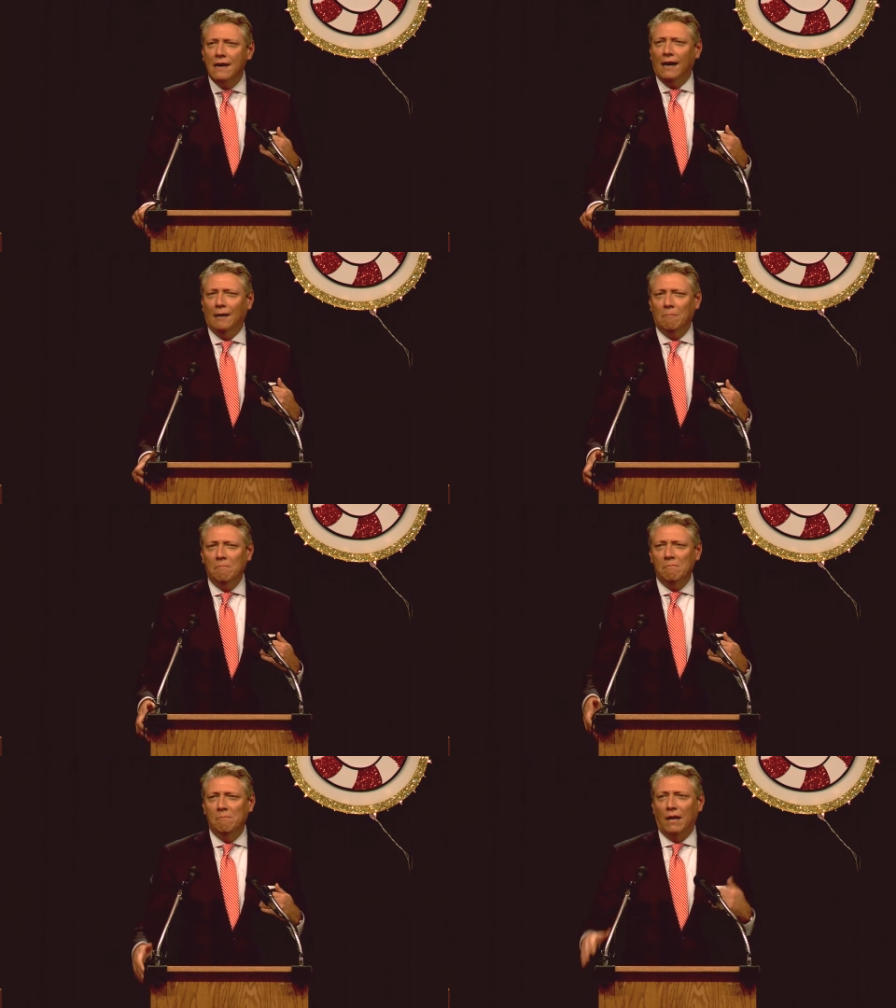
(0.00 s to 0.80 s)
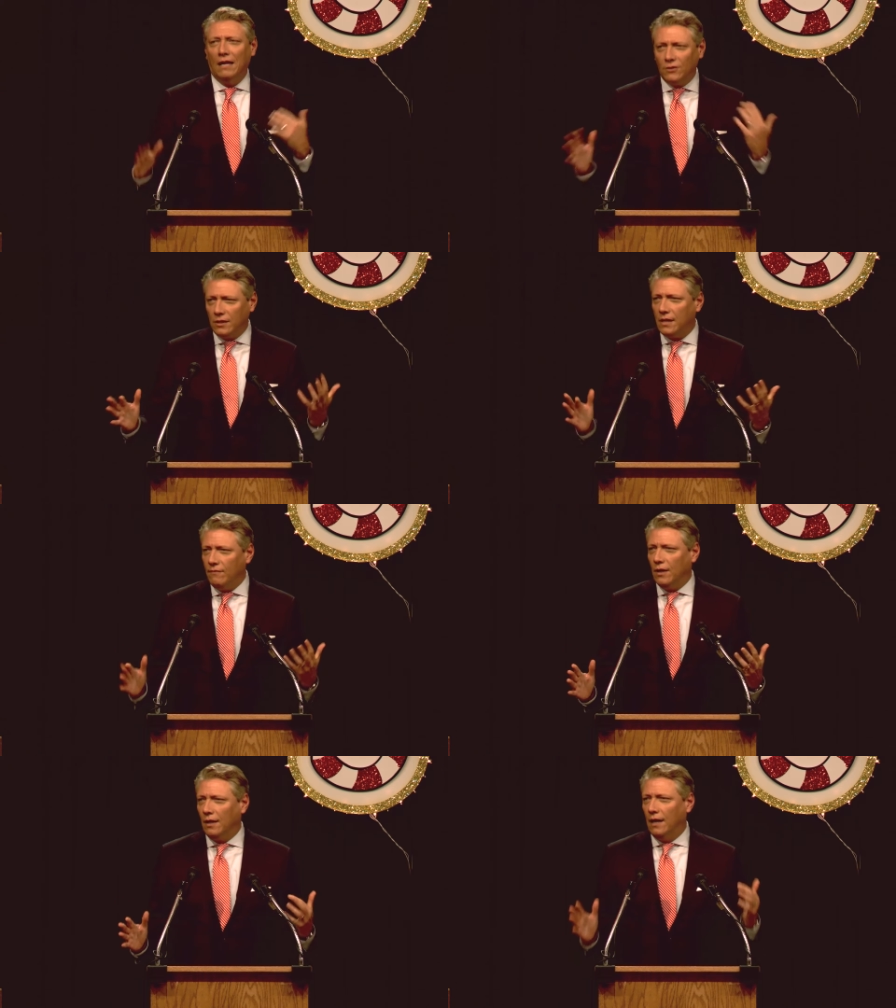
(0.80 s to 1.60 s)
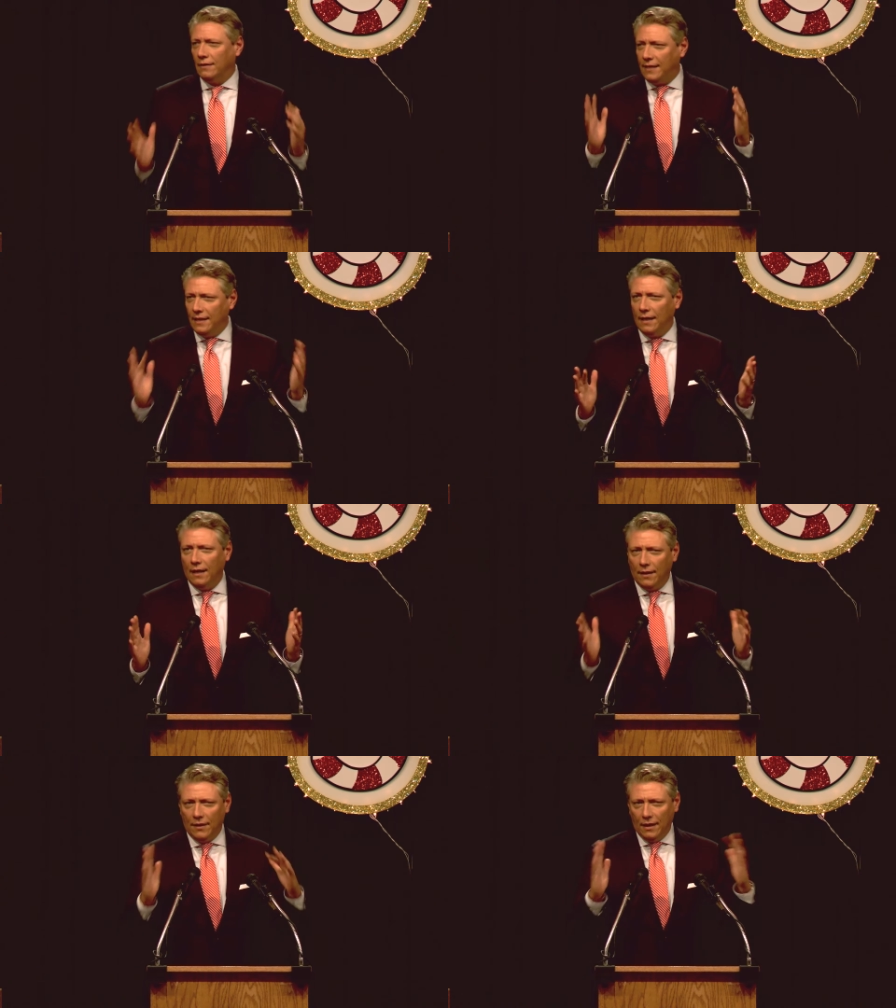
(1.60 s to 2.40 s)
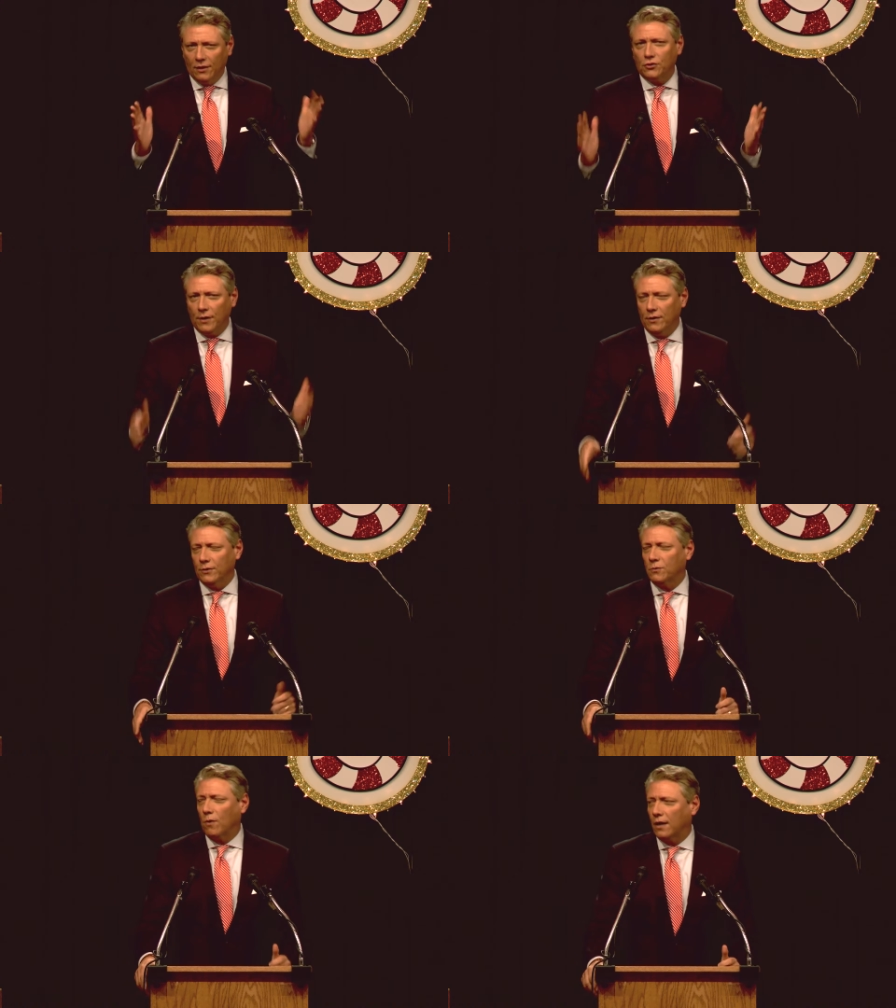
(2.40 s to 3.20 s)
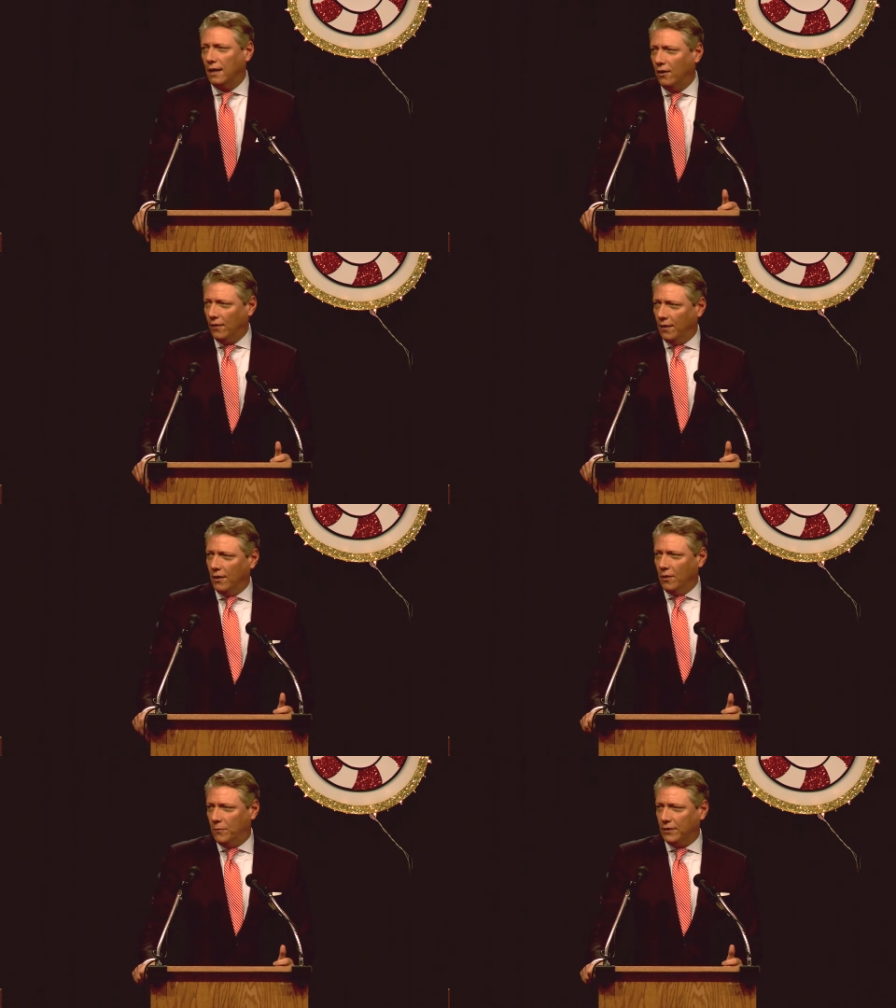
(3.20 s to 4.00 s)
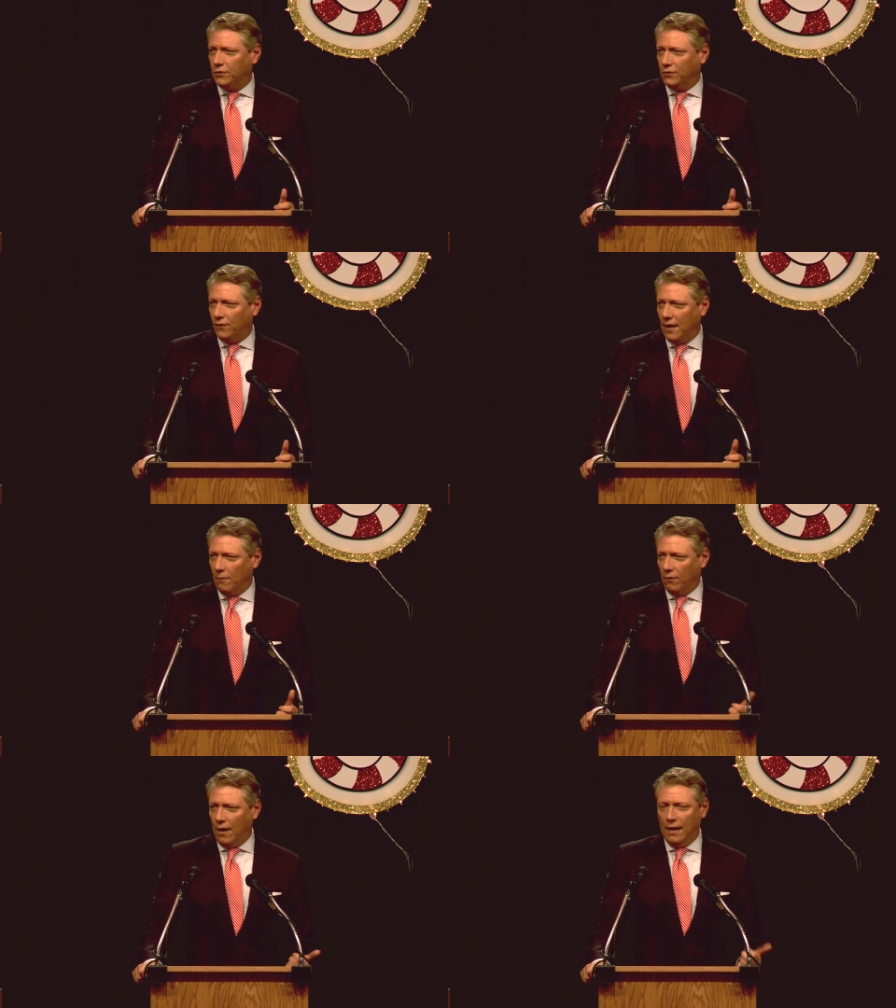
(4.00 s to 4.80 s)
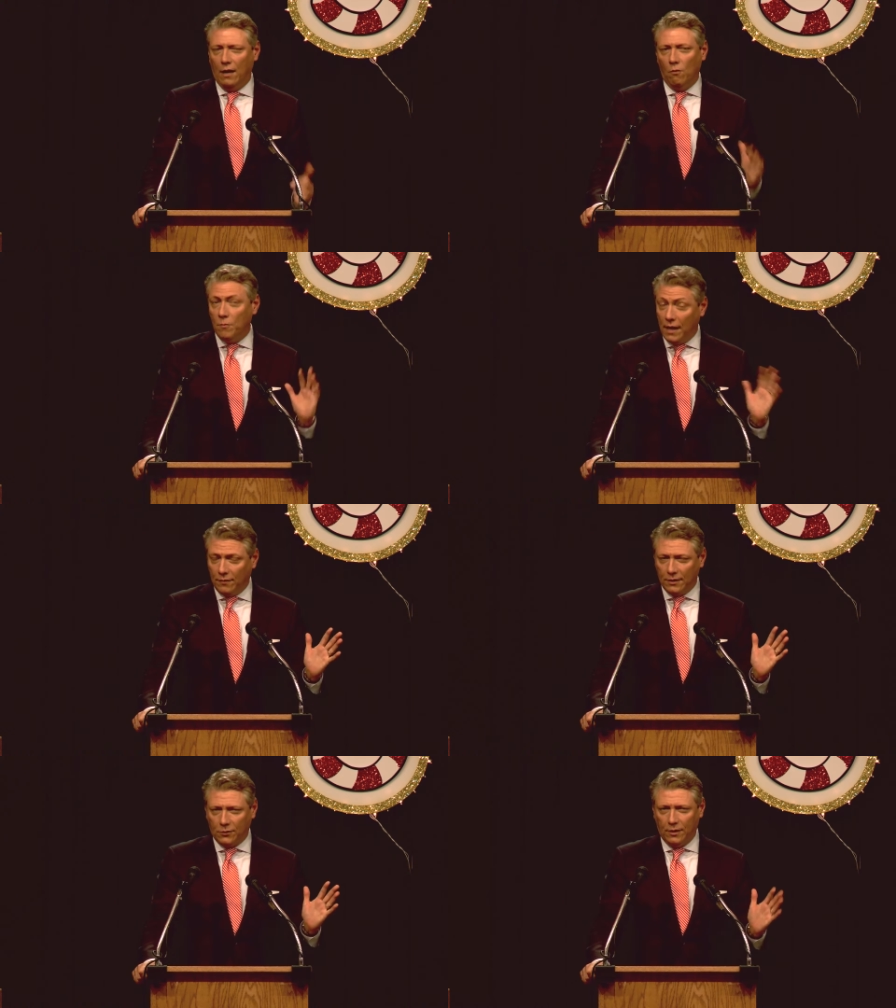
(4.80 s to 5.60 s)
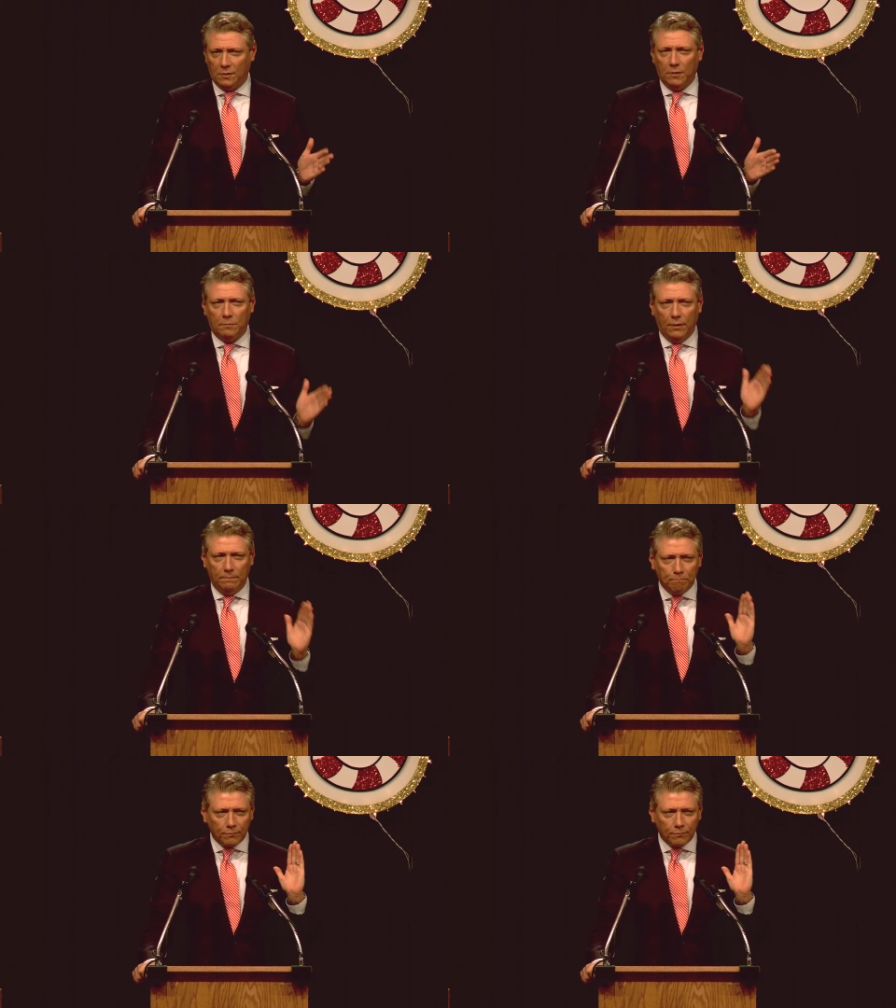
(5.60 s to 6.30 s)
But I'll just give you, the illustrator is working on the pictures for that one right now. It won't be out this Christmas, but